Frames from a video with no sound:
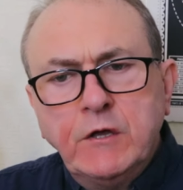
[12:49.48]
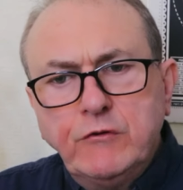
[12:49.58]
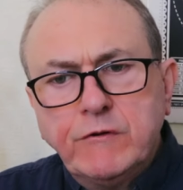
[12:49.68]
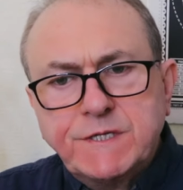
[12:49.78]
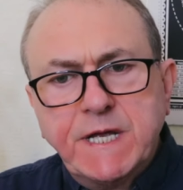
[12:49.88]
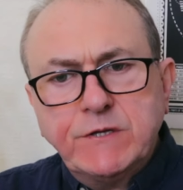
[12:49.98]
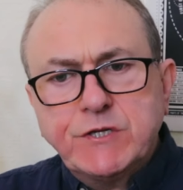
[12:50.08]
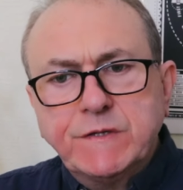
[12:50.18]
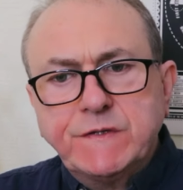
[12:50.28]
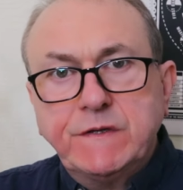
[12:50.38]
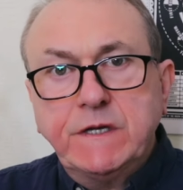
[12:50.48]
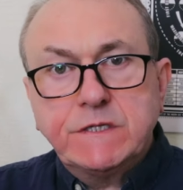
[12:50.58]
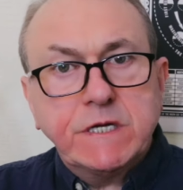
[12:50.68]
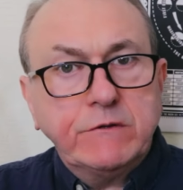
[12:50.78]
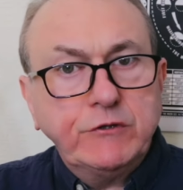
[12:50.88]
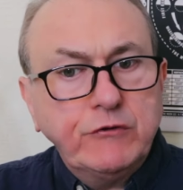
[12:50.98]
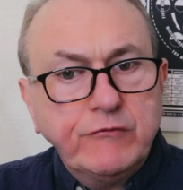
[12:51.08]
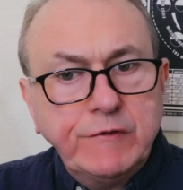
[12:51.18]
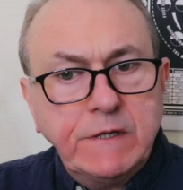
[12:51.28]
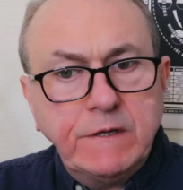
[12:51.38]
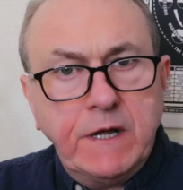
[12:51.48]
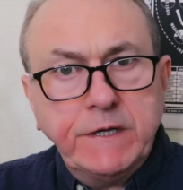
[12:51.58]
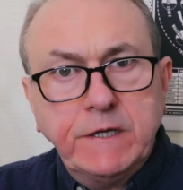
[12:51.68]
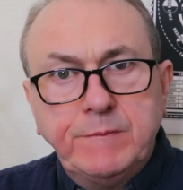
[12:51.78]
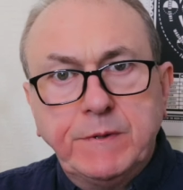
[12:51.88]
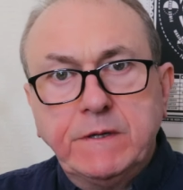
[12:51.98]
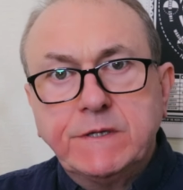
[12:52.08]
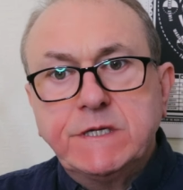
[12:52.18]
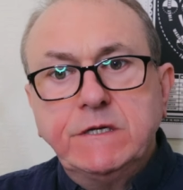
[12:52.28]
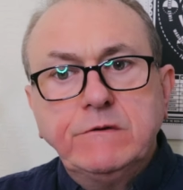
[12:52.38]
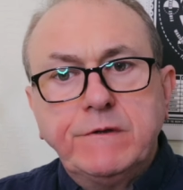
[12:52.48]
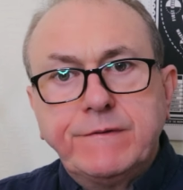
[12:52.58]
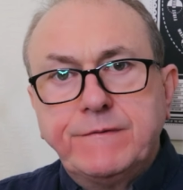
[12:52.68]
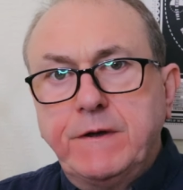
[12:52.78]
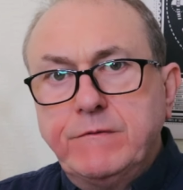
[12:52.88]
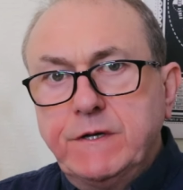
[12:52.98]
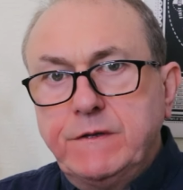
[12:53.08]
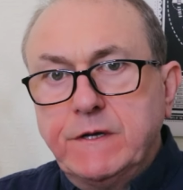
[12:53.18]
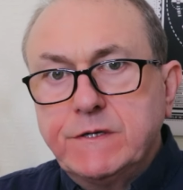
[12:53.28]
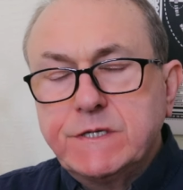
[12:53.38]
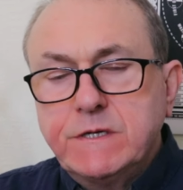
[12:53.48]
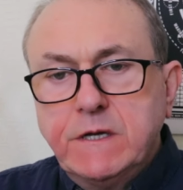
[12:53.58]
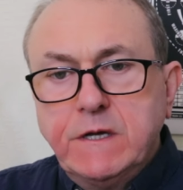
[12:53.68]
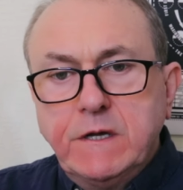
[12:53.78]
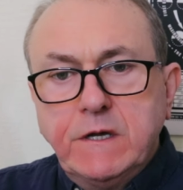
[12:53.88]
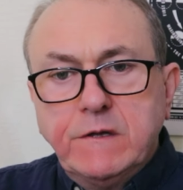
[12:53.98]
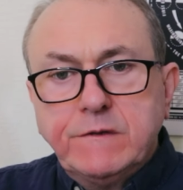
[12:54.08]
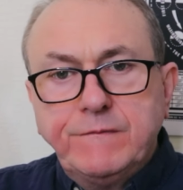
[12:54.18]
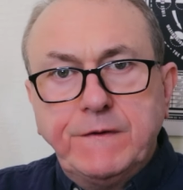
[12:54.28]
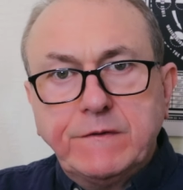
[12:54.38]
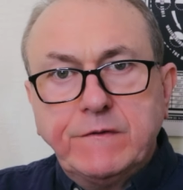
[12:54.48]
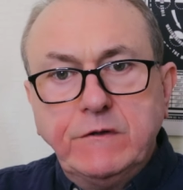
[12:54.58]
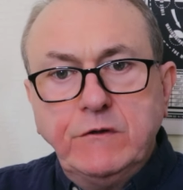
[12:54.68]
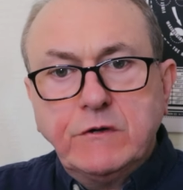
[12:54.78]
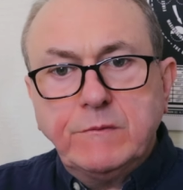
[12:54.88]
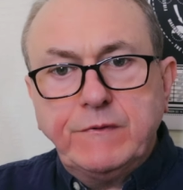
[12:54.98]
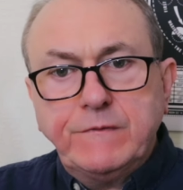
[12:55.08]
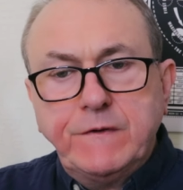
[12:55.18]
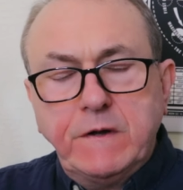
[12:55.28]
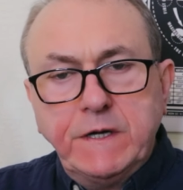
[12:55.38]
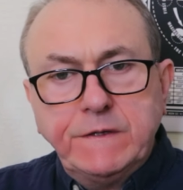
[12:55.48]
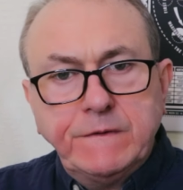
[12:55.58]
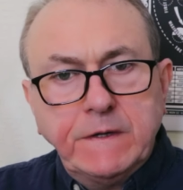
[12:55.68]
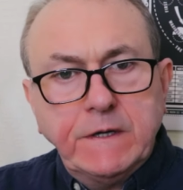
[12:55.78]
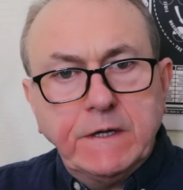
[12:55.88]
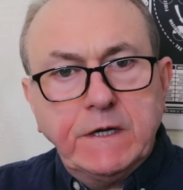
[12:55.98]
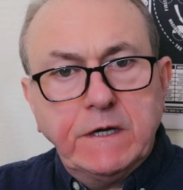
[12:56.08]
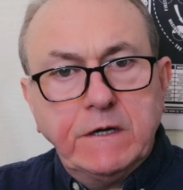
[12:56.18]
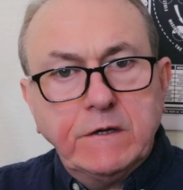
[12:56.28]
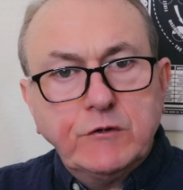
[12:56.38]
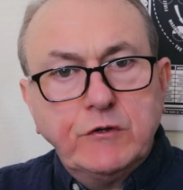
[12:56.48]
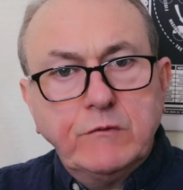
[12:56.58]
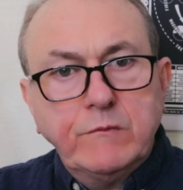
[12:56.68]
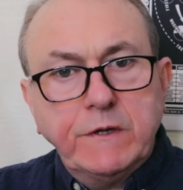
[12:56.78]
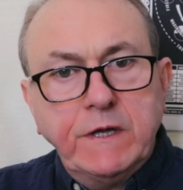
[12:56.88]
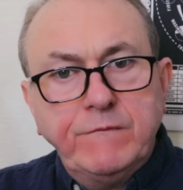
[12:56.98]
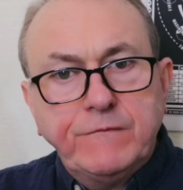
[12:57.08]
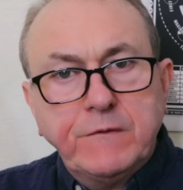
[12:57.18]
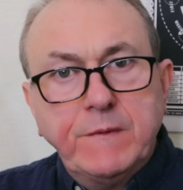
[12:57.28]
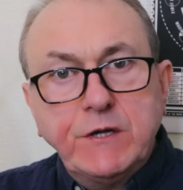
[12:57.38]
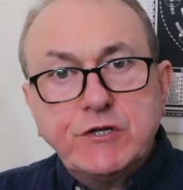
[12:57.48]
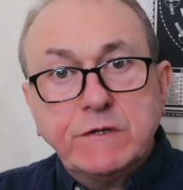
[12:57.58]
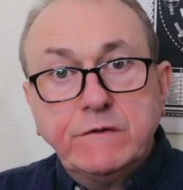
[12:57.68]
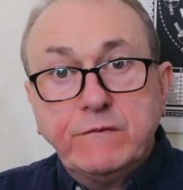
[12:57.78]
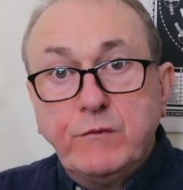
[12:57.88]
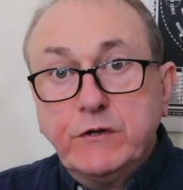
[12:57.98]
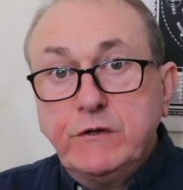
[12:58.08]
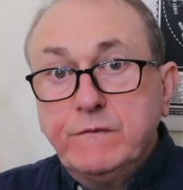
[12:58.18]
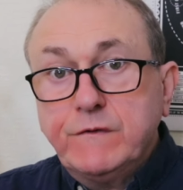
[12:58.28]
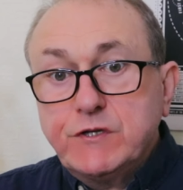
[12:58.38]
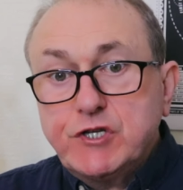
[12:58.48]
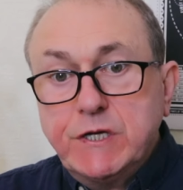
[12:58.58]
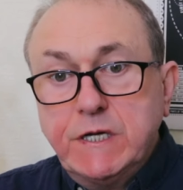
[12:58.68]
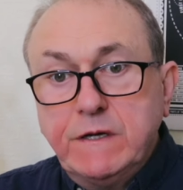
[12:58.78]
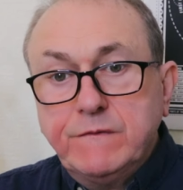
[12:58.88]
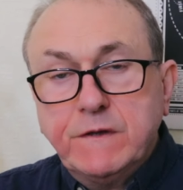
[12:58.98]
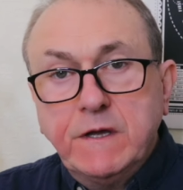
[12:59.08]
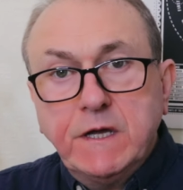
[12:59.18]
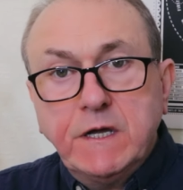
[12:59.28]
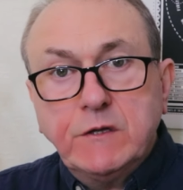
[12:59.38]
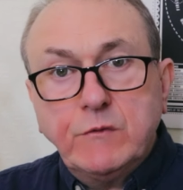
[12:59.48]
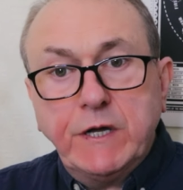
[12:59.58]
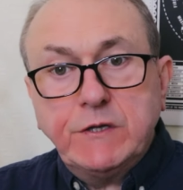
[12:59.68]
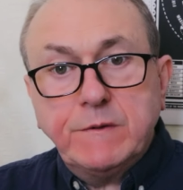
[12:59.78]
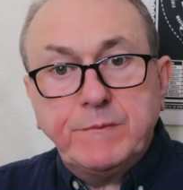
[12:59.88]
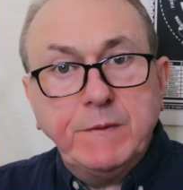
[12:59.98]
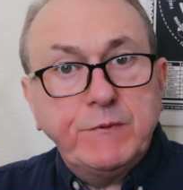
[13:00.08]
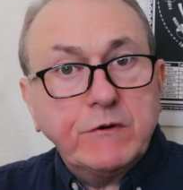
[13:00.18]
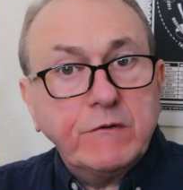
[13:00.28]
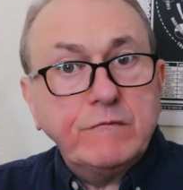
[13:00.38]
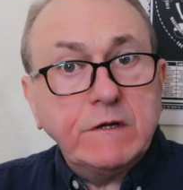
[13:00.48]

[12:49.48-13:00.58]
your attention to detail, your reliability, your thoroughness, the fact that you can provide information of what you've achieved in a way that people can